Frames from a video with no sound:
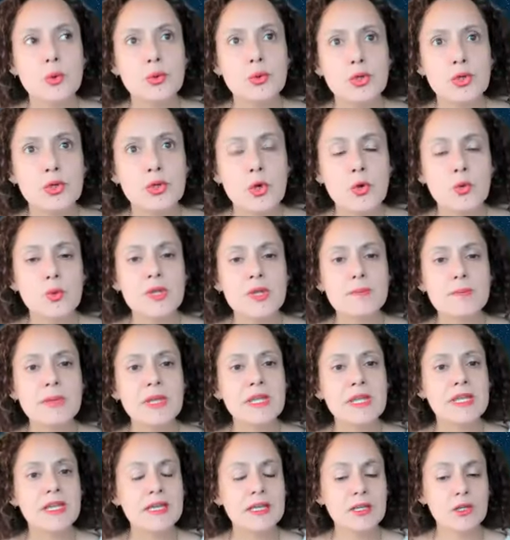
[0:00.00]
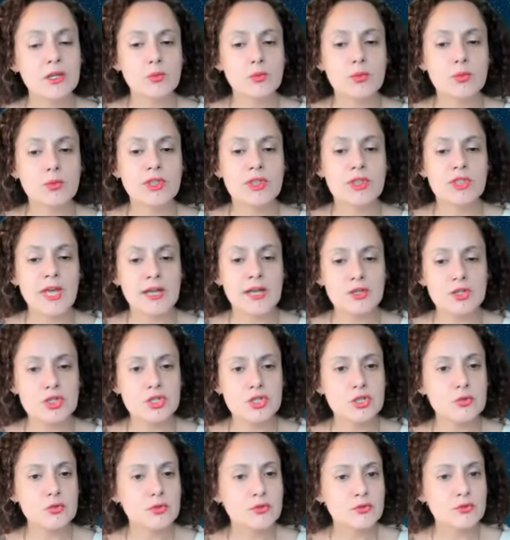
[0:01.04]
you know we begin with that
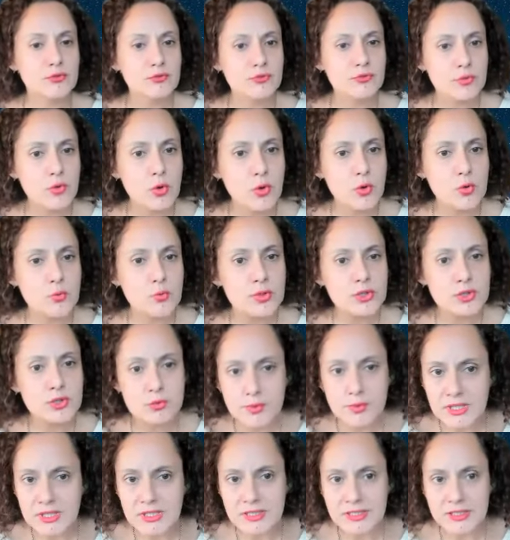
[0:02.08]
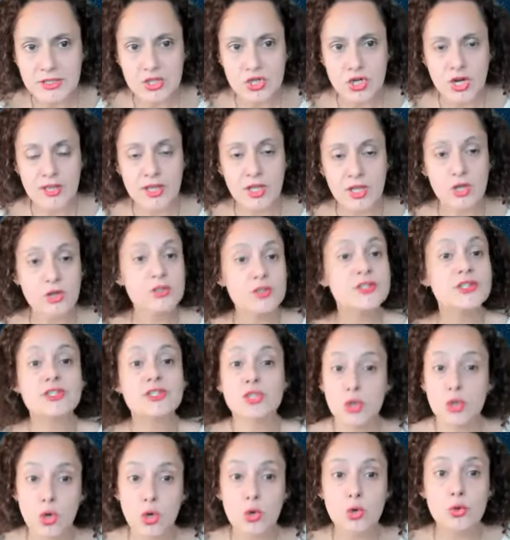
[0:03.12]
to and fro between each other because it's
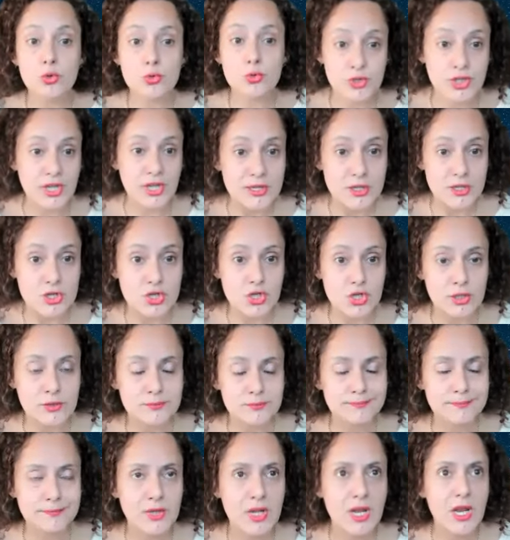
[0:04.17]
a co-creation.